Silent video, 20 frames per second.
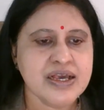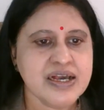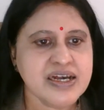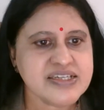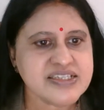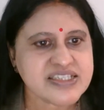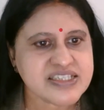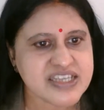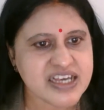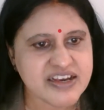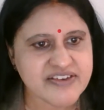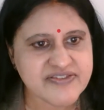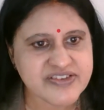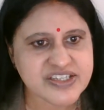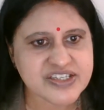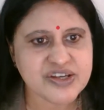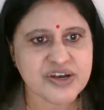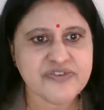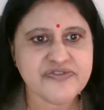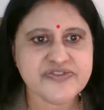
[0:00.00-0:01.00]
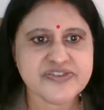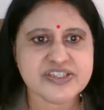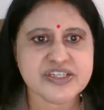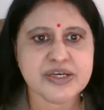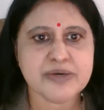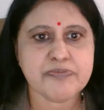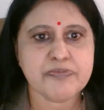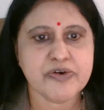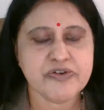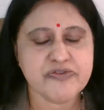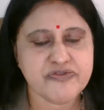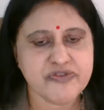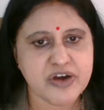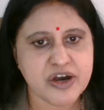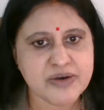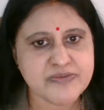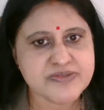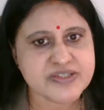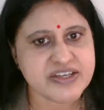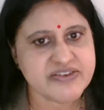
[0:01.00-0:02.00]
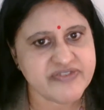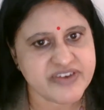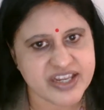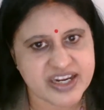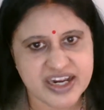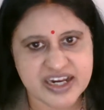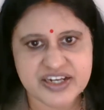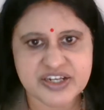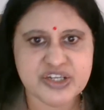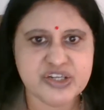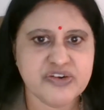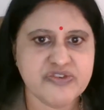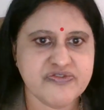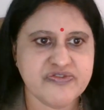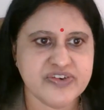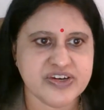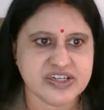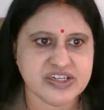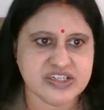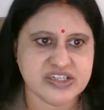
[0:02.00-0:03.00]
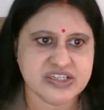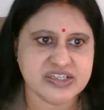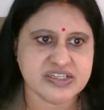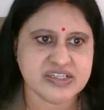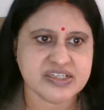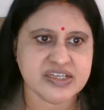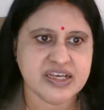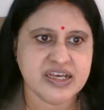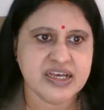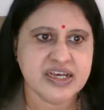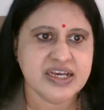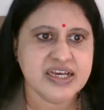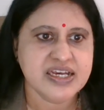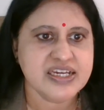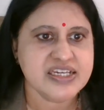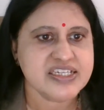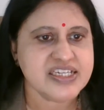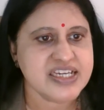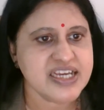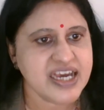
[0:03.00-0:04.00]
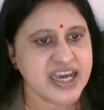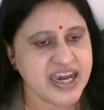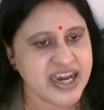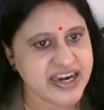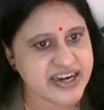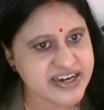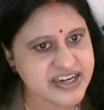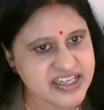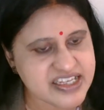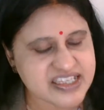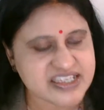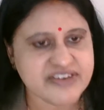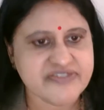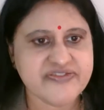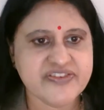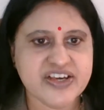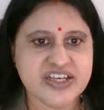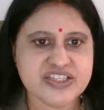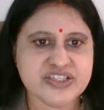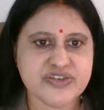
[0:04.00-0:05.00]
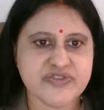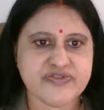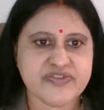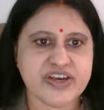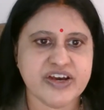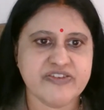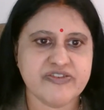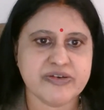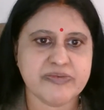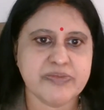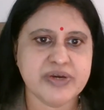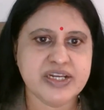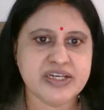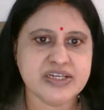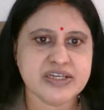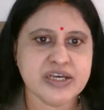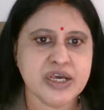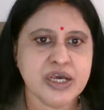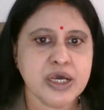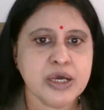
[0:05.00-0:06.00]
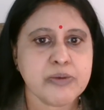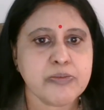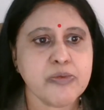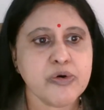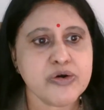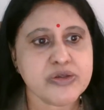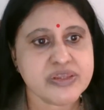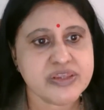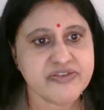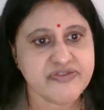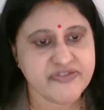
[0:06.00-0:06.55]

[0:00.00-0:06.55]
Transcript: A service officer performs a variety of functions. She handles affairs of government, both the